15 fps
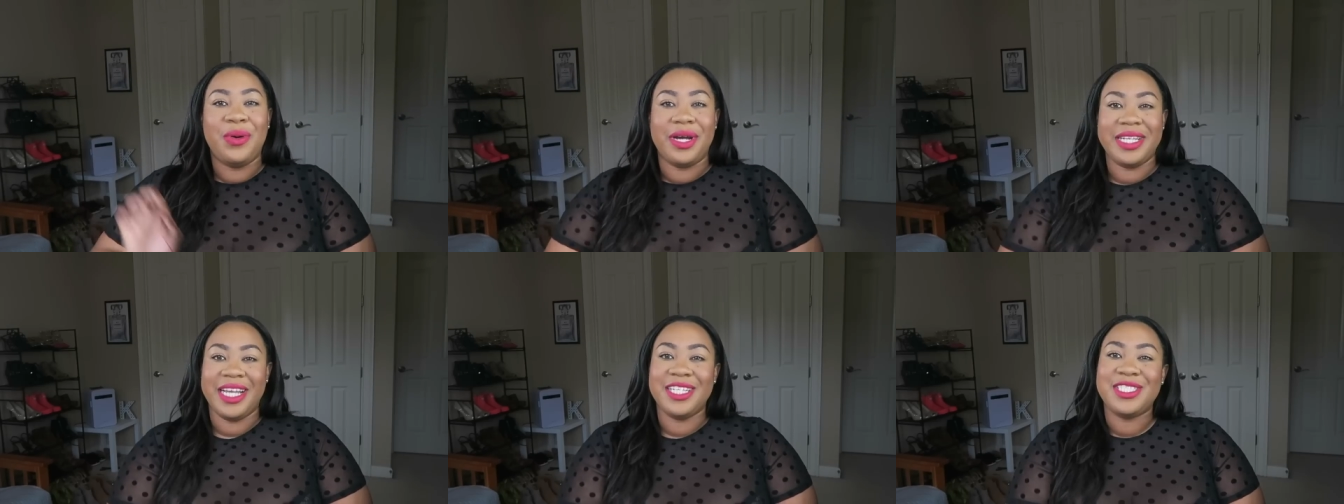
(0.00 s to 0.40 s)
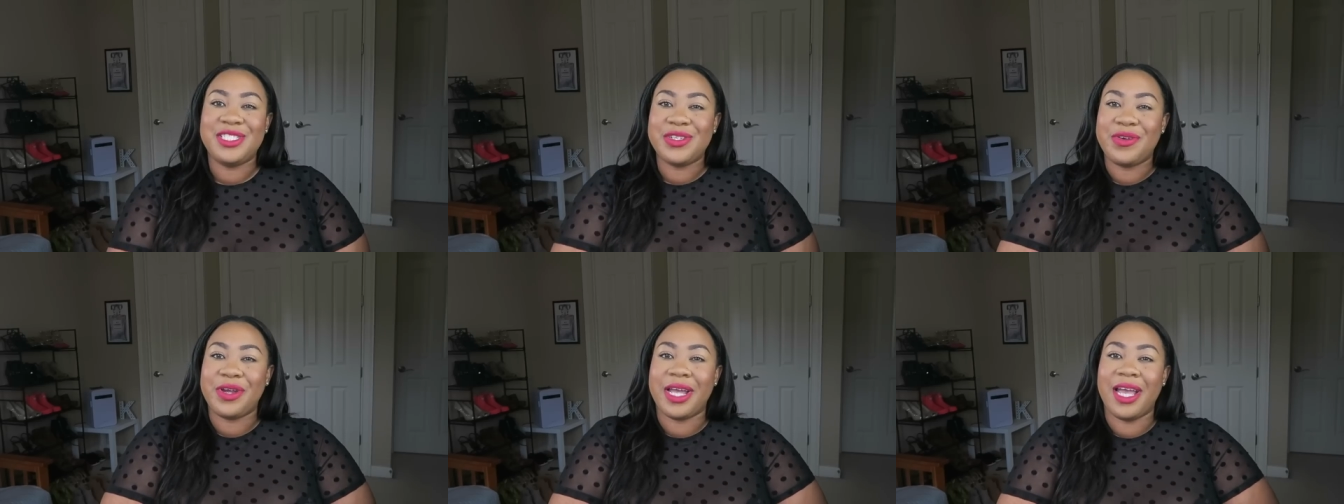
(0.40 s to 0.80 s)
on
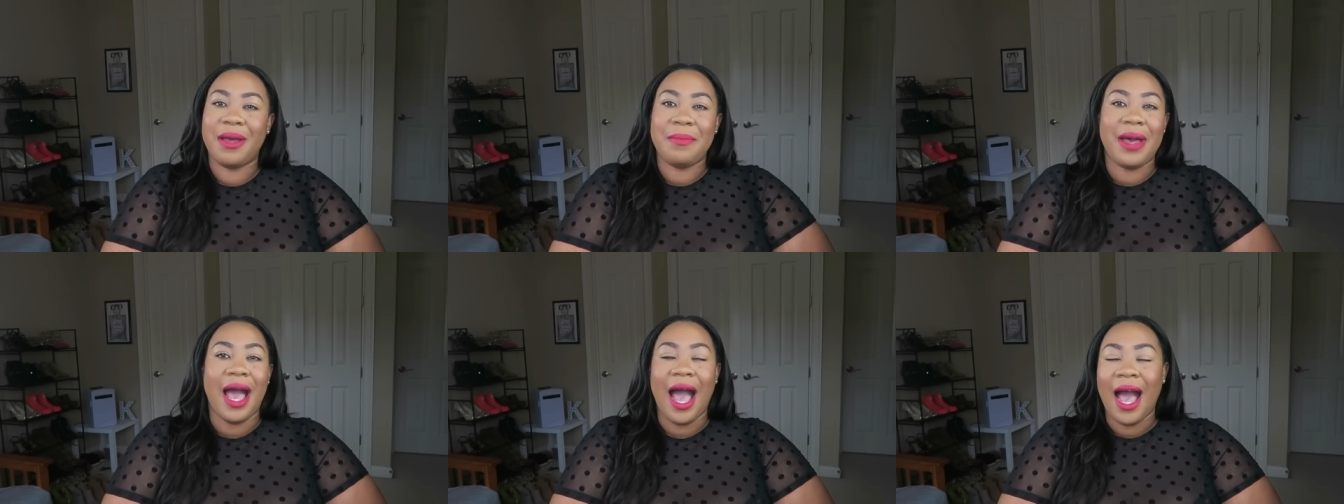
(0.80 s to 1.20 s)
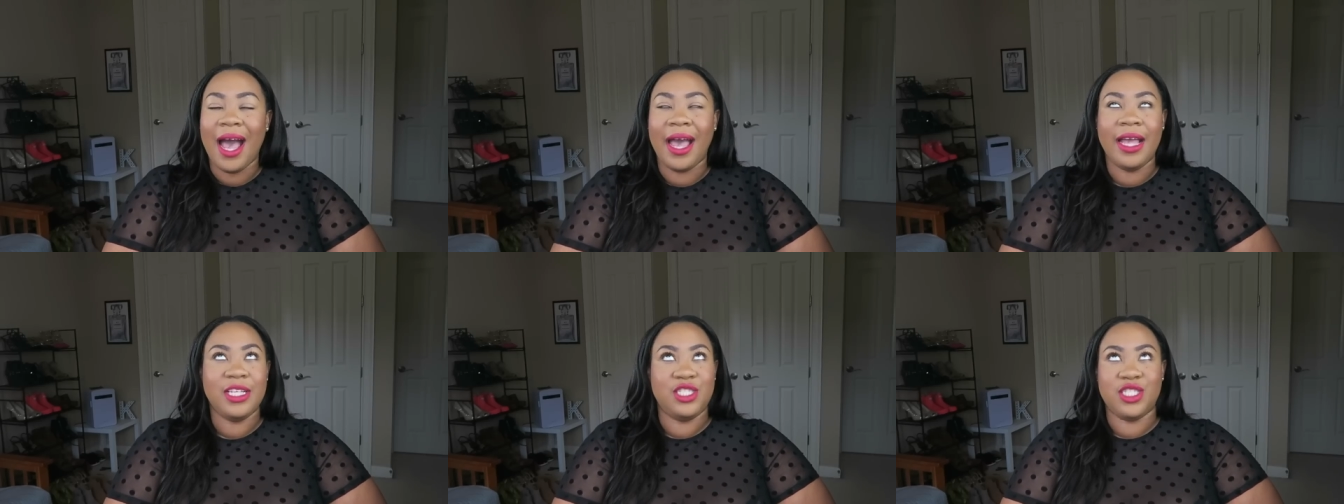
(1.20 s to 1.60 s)
Instagram.
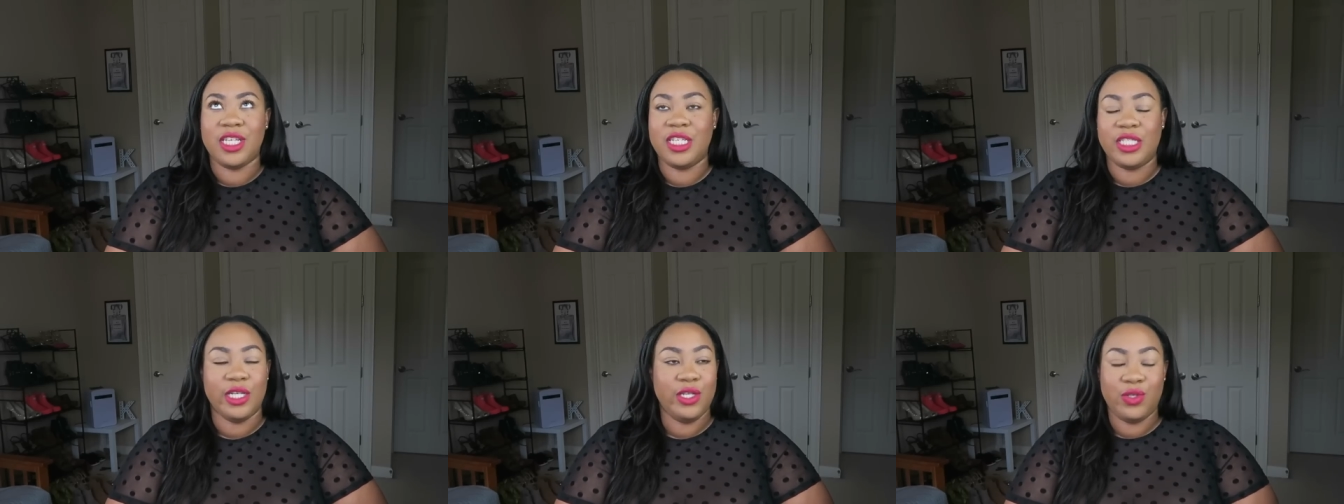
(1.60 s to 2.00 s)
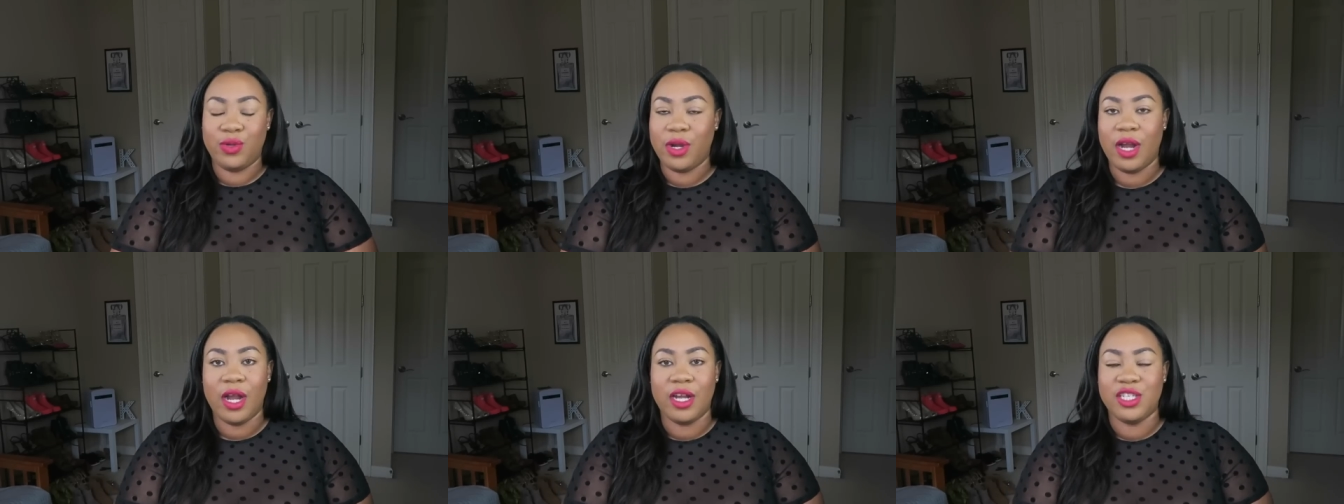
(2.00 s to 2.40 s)
I just
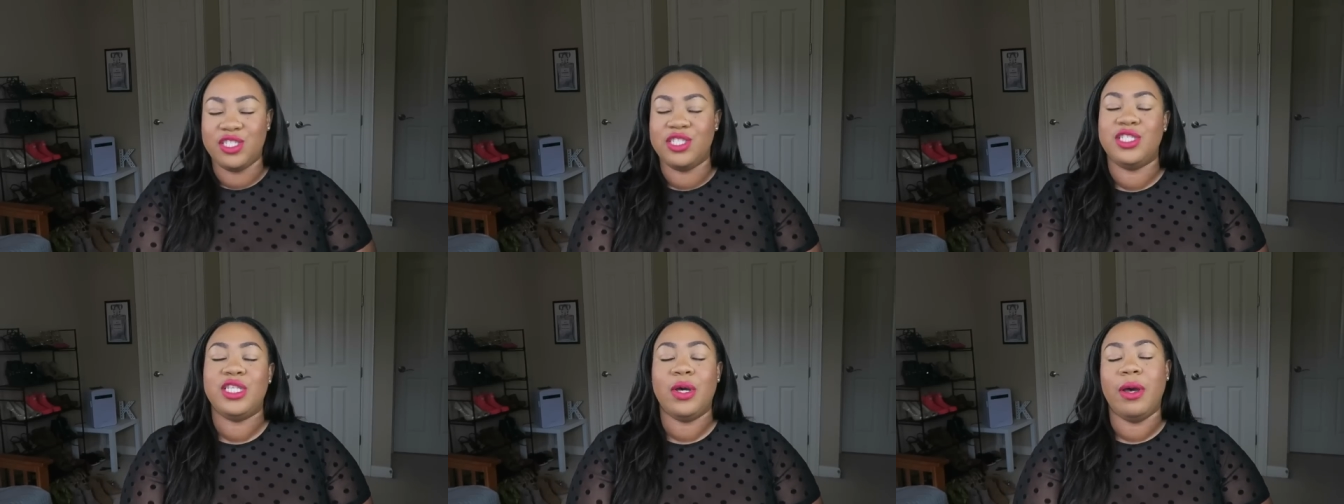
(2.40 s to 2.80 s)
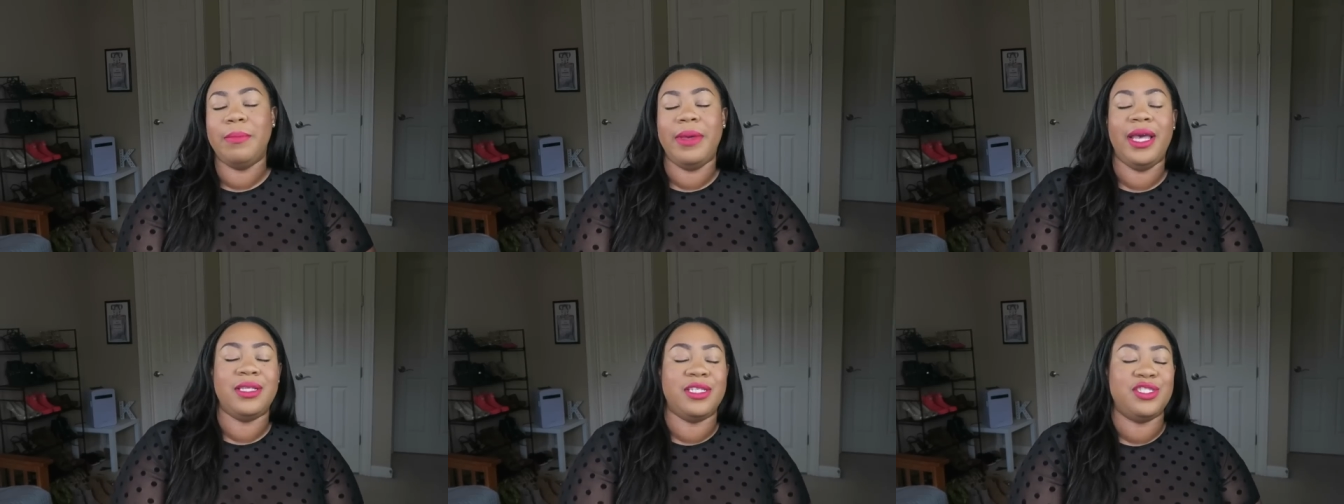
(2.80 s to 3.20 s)
adore her. She's so
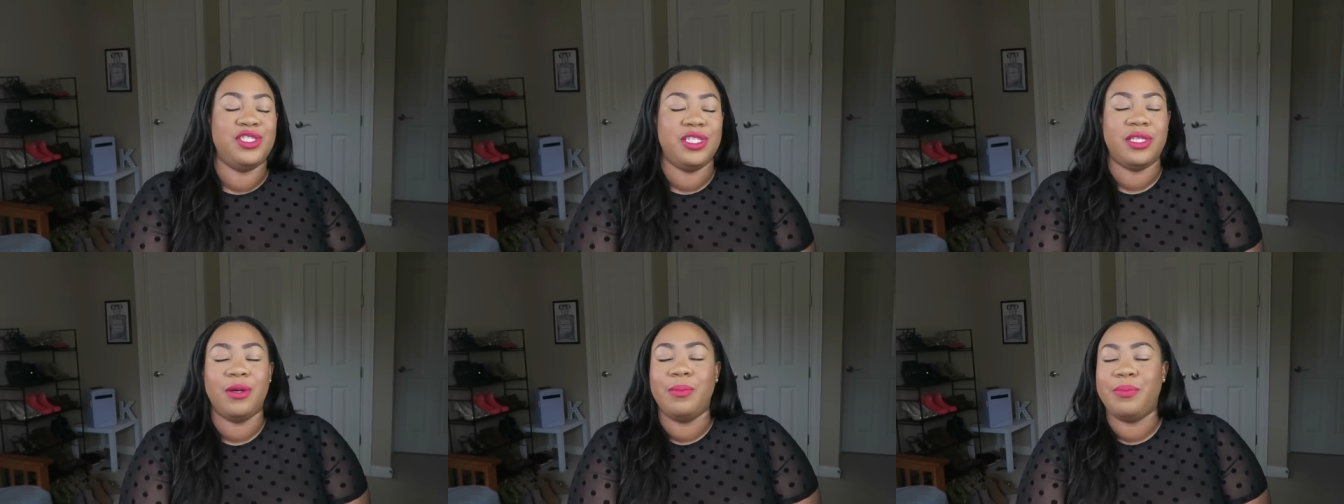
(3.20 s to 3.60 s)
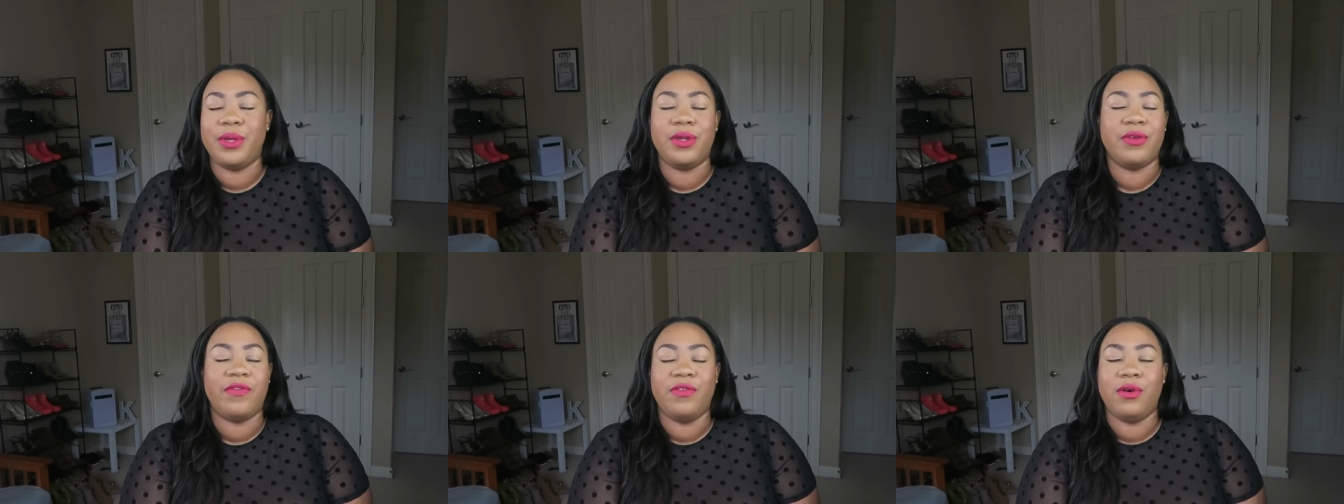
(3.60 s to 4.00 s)
amazing. She's so
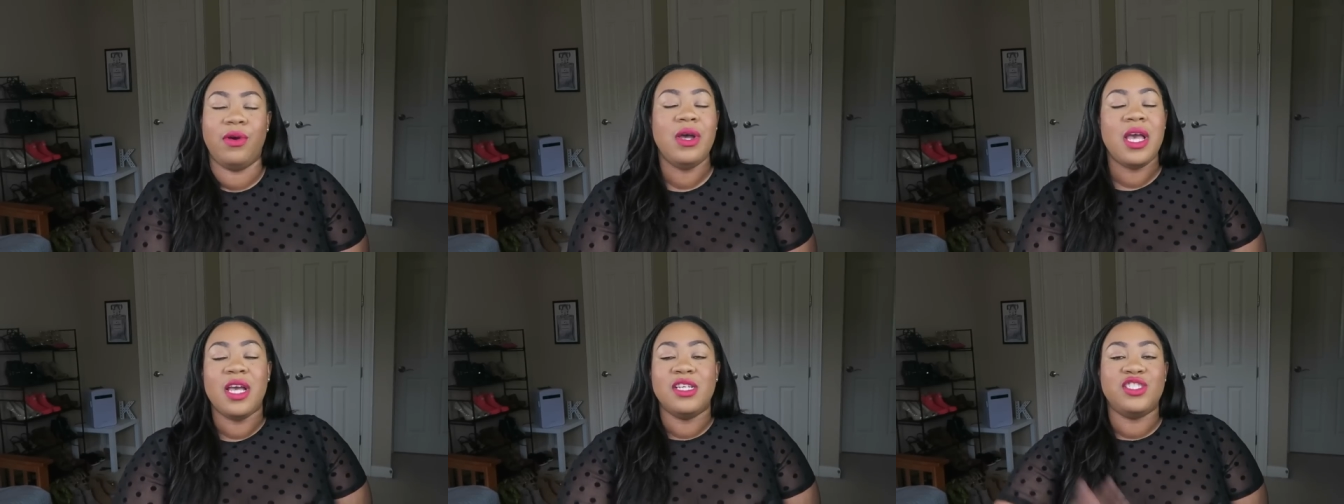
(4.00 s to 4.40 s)
beautiful.